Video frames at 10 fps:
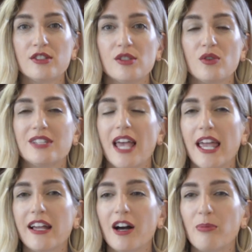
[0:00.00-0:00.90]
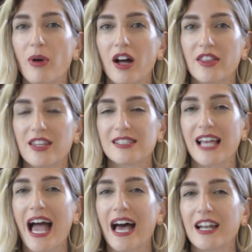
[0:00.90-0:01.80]
So take upon
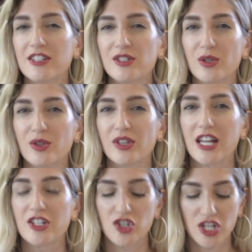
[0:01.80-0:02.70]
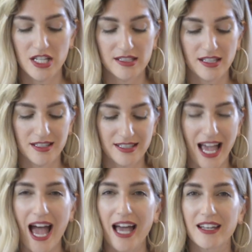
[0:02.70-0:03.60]
this attitude that Jesus
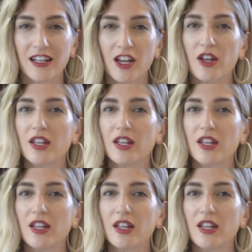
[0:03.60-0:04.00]
had.